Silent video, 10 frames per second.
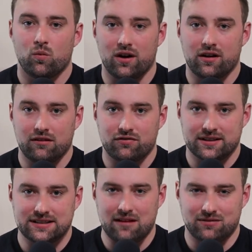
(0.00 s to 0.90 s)
We're looking for
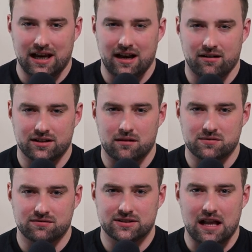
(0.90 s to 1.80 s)
the same thing here in
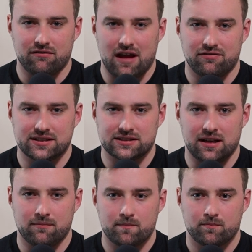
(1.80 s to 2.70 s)
terms of self
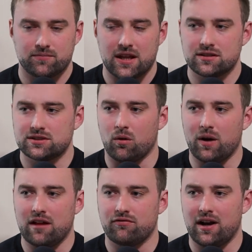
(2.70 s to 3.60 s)
efficacy.
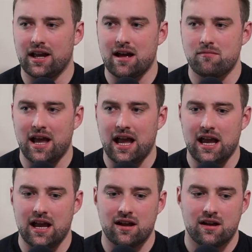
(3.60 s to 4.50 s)
So if I am
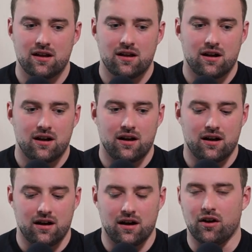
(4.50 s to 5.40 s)
a
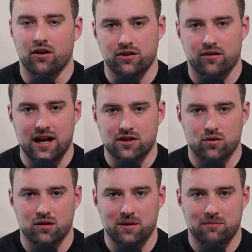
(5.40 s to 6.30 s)
an underage
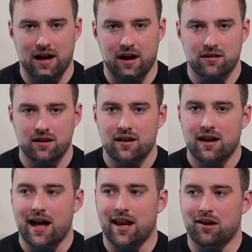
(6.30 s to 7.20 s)
rugby player,
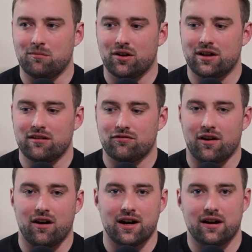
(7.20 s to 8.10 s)
and I'm looking
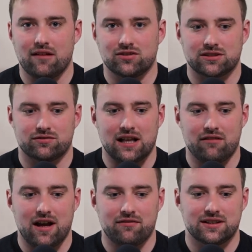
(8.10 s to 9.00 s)
for higher levels of
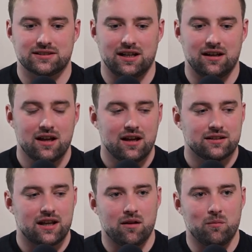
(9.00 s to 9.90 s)
self efficacy,
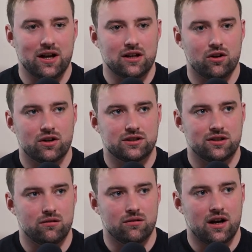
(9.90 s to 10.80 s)
then I might look
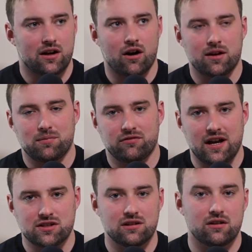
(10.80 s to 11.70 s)
to a current
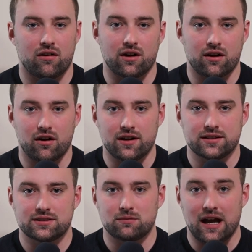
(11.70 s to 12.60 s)
professional or a
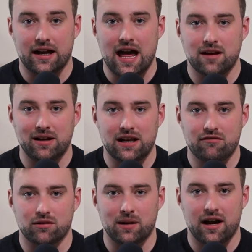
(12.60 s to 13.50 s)
current academy
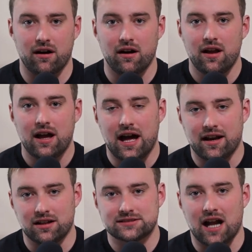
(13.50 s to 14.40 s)
level player
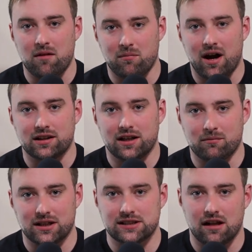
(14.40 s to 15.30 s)
and I'll start
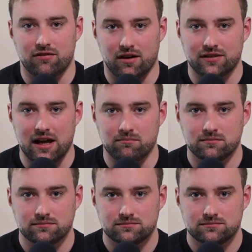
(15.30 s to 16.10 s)
modeling myself off them.